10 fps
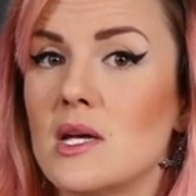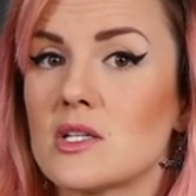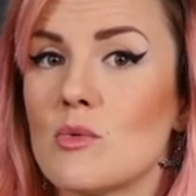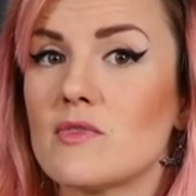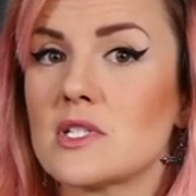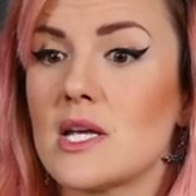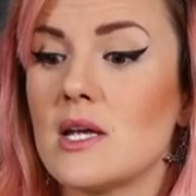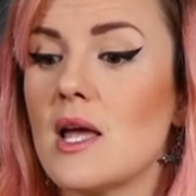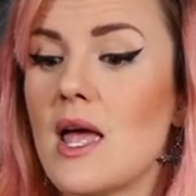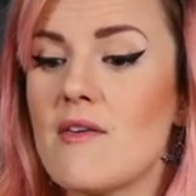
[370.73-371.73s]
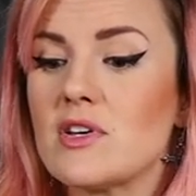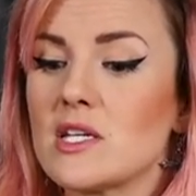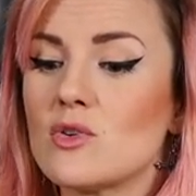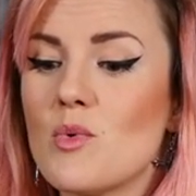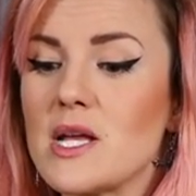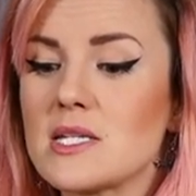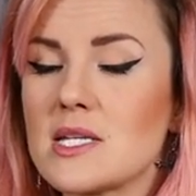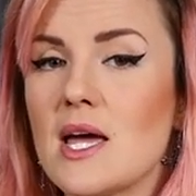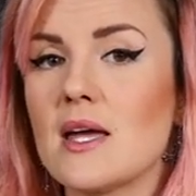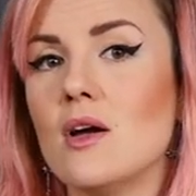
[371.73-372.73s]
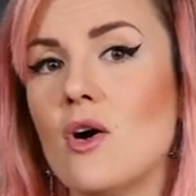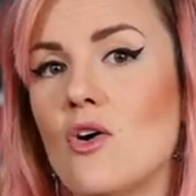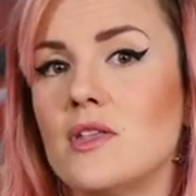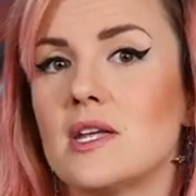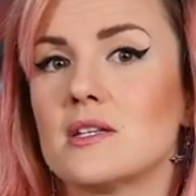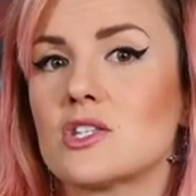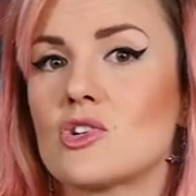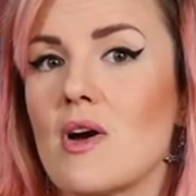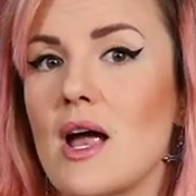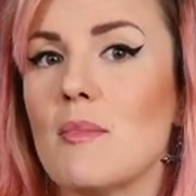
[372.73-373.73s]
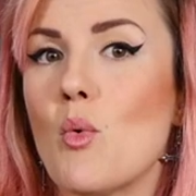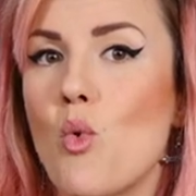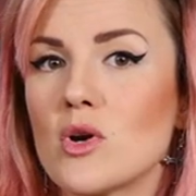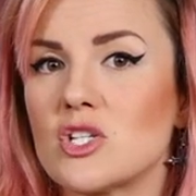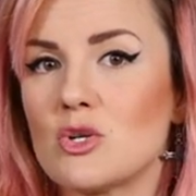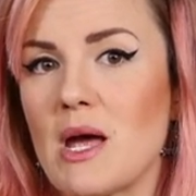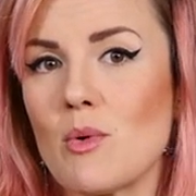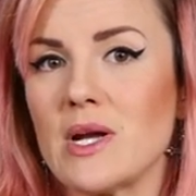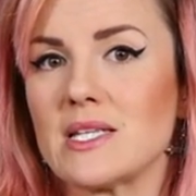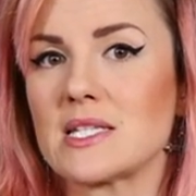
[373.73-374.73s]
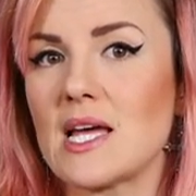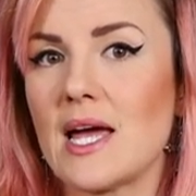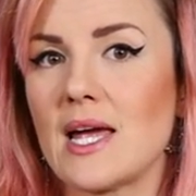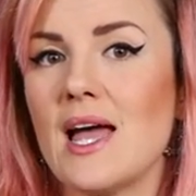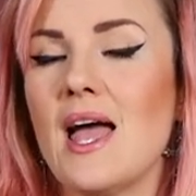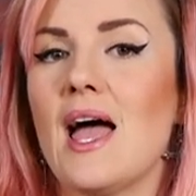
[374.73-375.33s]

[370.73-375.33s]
So obviously, every single Wednesday on the Instagram, what did you make Wednesday?